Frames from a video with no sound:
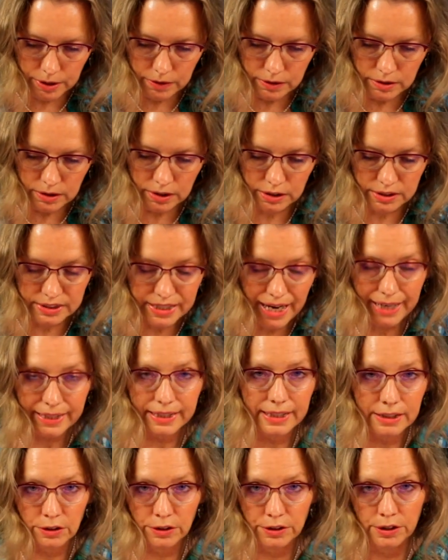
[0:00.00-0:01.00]
the
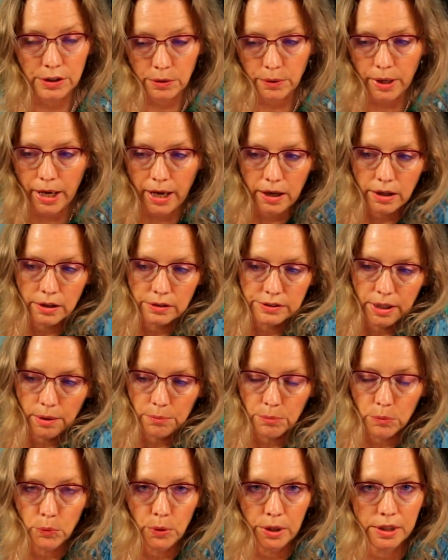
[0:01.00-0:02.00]
tacky glue held up
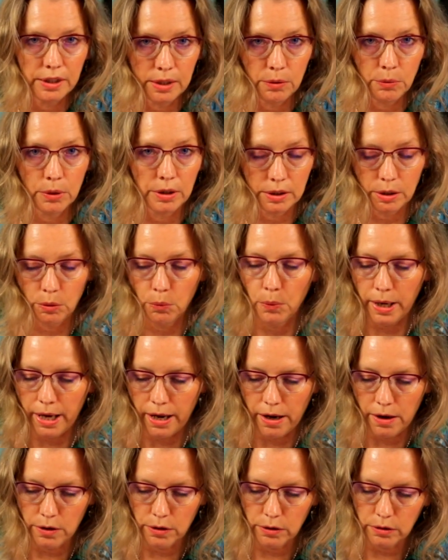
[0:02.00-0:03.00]
really, really
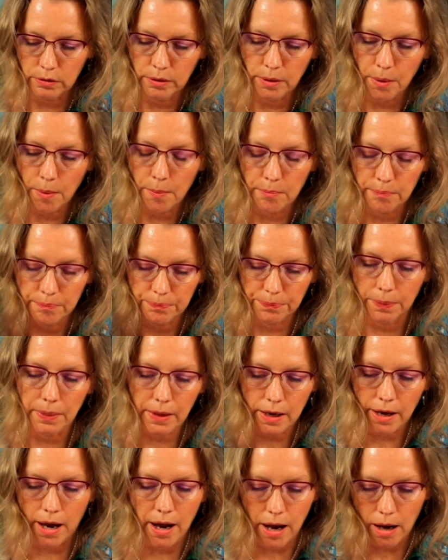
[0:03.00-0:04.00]
well.
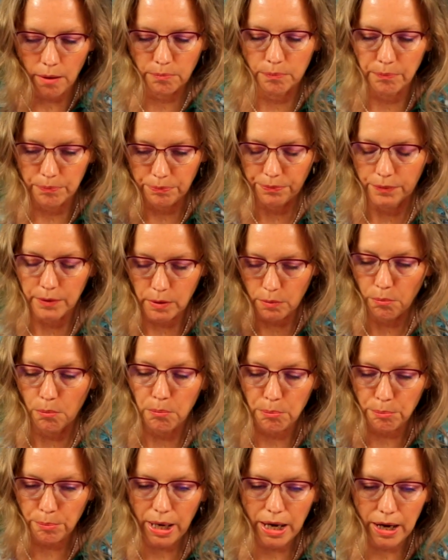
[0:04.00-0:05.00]

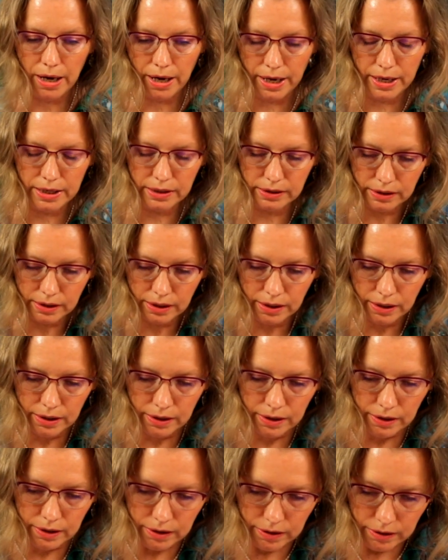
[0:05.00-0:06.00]
But,
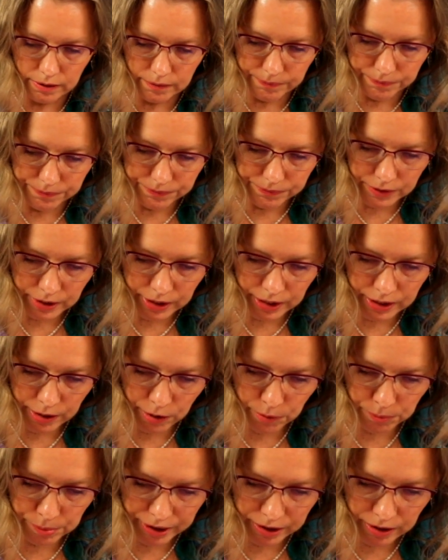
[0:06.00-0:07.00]
you
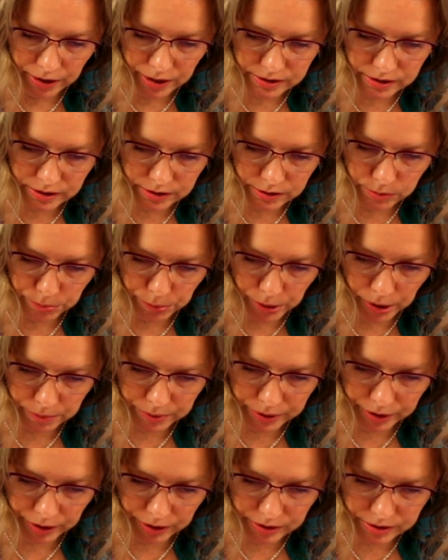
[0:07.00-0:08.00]
know, because this
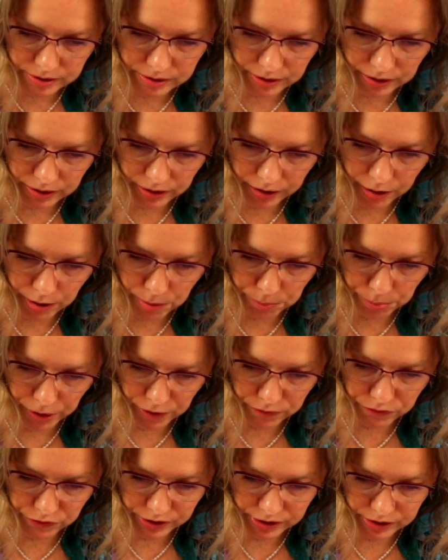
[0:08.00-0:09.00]
probably isn't cut
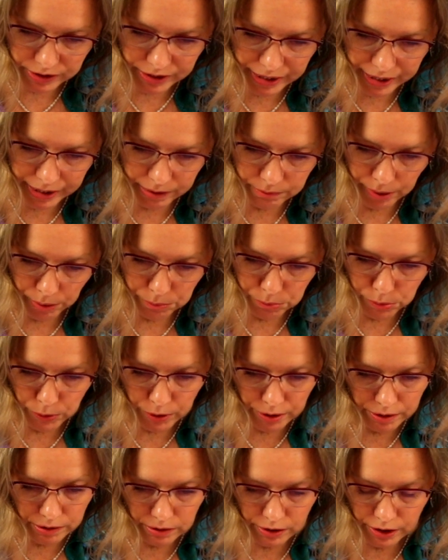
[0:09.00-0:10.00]
perfectly and my
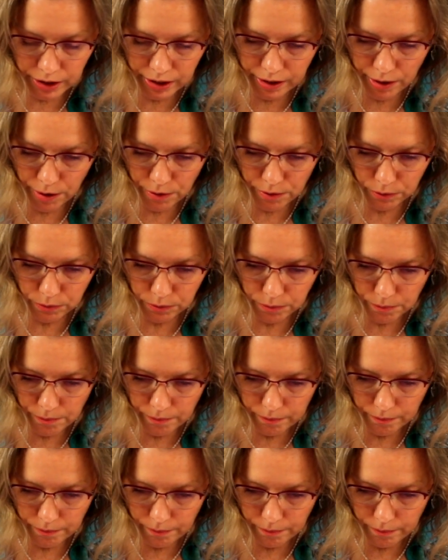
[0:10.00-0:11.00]
board, you know,
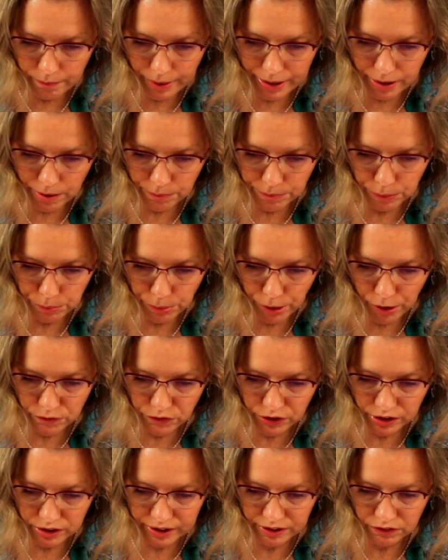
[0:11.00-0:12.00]
may not be
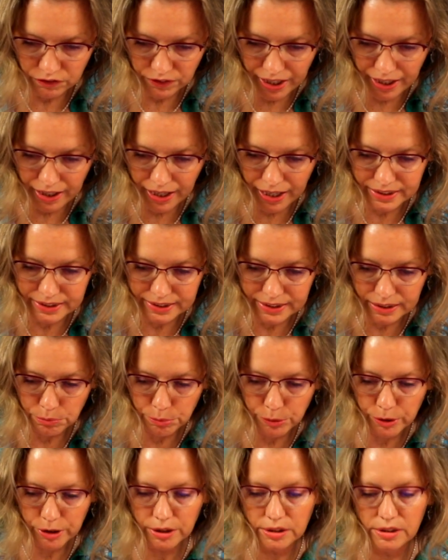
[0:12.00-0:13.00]
perfectly flat, I did
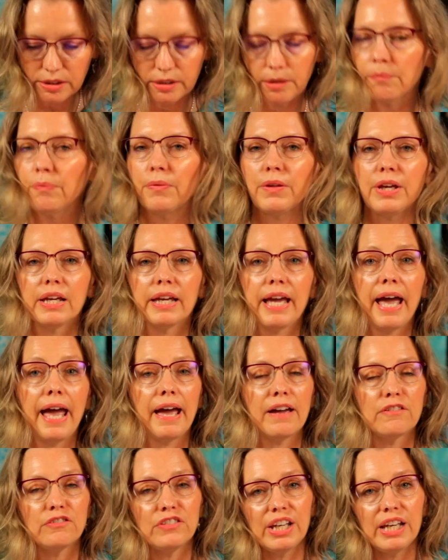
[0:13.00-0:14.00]
put something
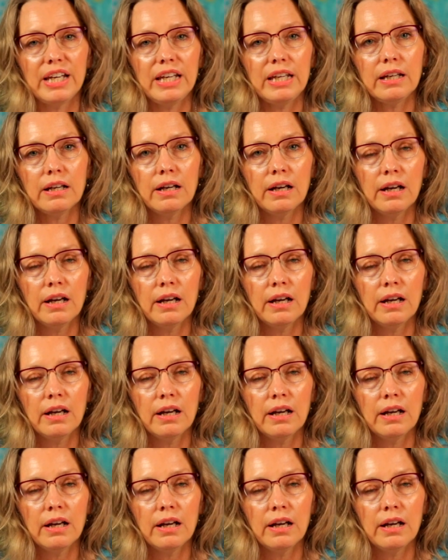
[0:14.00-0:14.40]
heavy